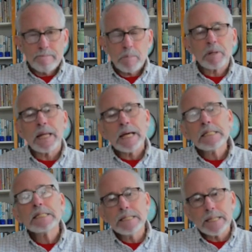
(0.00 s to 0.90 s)

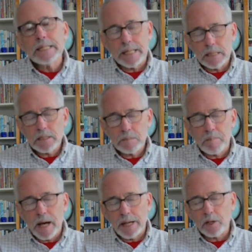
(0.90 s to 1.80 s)
Plants did this
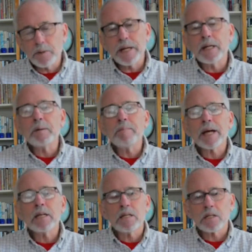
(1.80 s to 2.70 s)
by creating
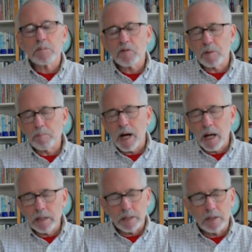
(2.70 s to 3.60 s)
mechanisms for
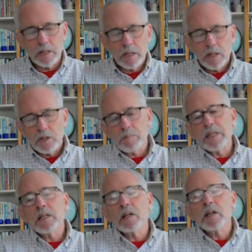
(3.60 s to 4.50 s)
pollen to
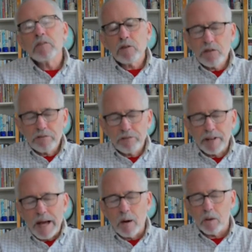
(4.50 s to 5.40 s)
be delivered to
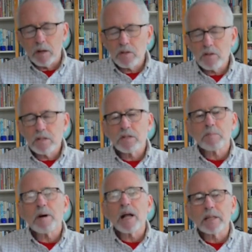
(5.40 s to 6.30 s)
flowers to
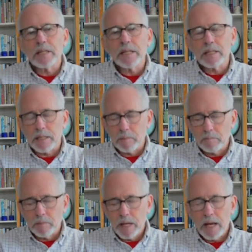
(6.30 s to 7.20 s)
pollinate them
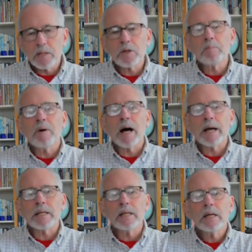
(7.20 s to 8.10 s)
and
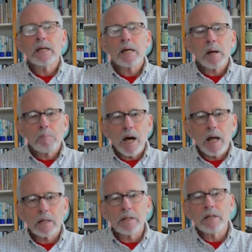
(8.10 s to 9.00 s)
combine
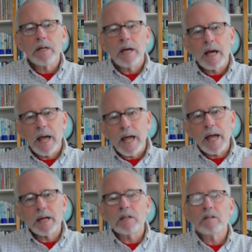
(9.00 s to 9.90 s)
pollen
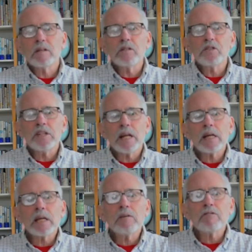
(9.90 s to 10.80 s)
and the
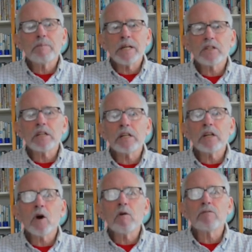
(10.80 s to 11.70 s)
genetic information in the
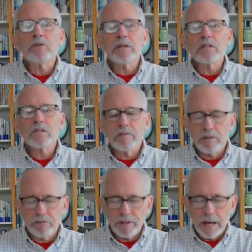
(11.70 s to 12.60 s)
ovaries of the
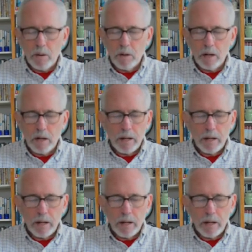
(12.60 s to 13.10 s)
flower.